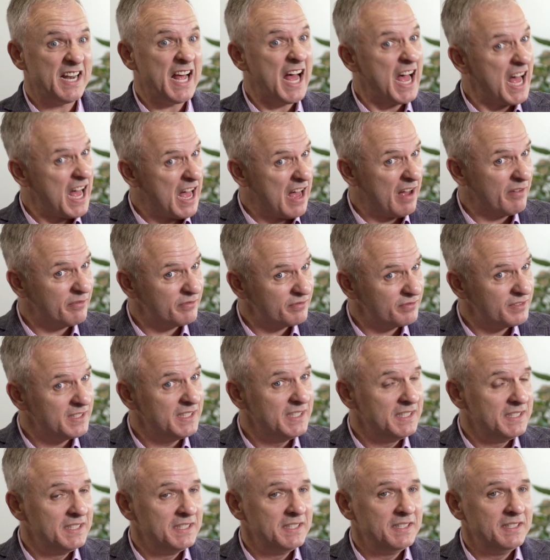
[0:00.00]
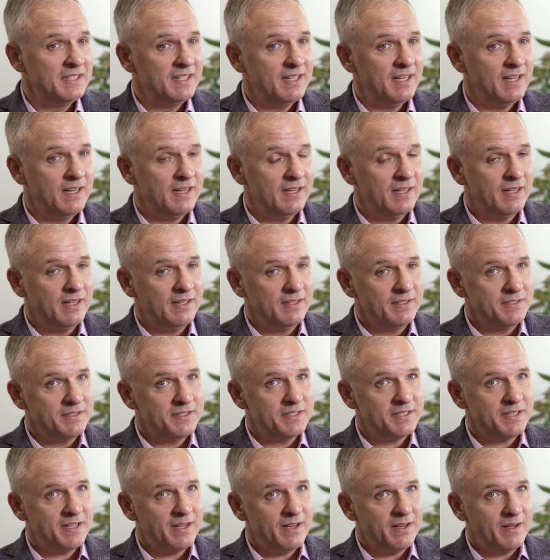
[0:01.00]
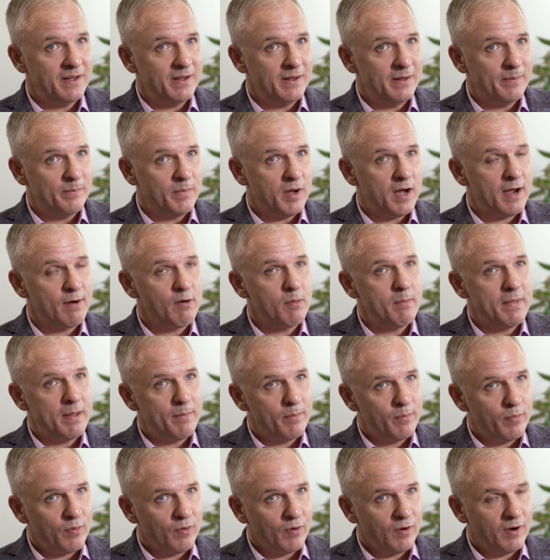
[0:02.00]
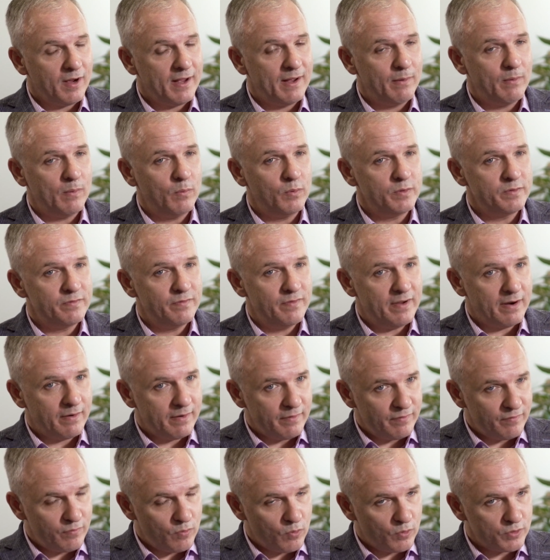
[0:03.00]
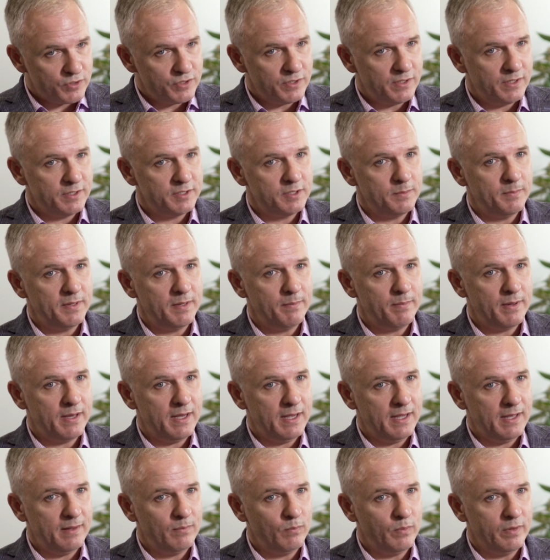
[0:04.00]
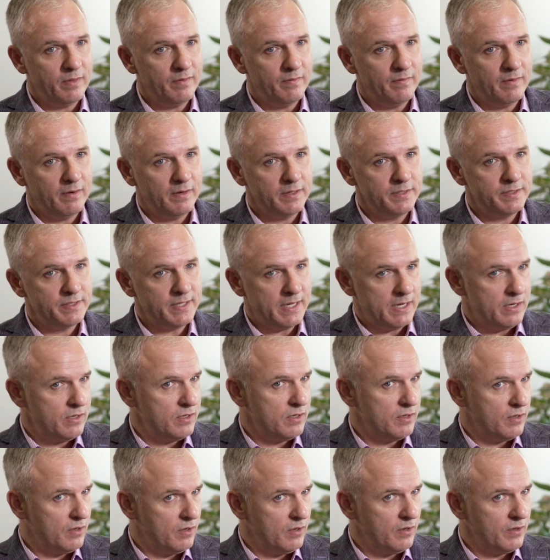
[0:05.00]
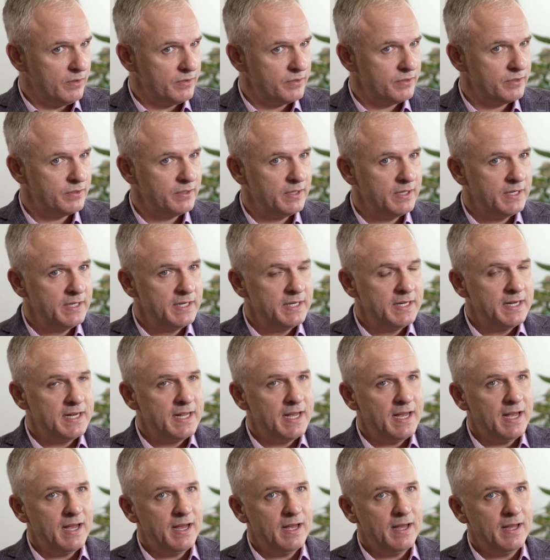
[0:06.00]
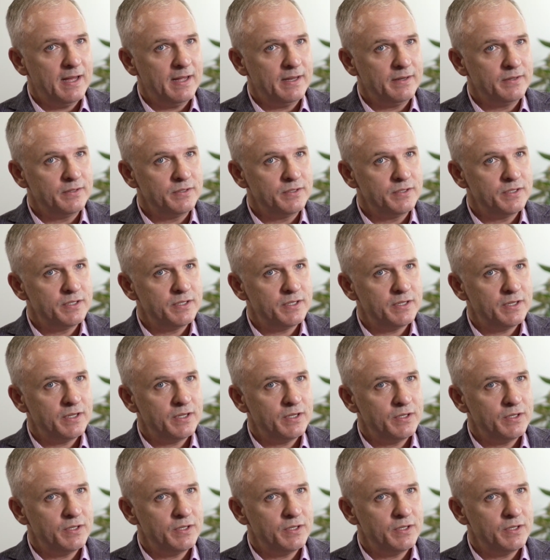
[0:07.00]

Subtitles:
and a half. And I remember I was very fortunate to be paired with a very senior nurse, and